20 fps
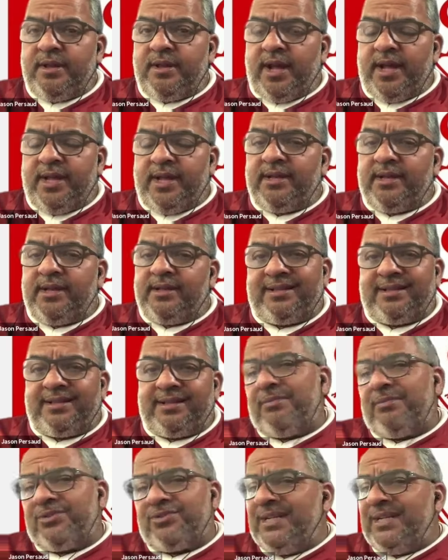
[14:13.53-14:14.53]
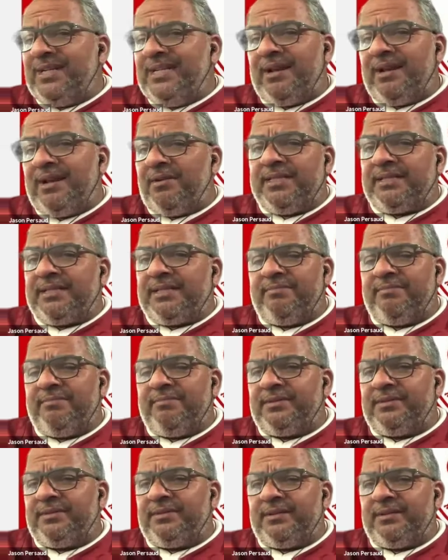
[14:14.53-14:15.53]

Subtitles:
And that was really the only time.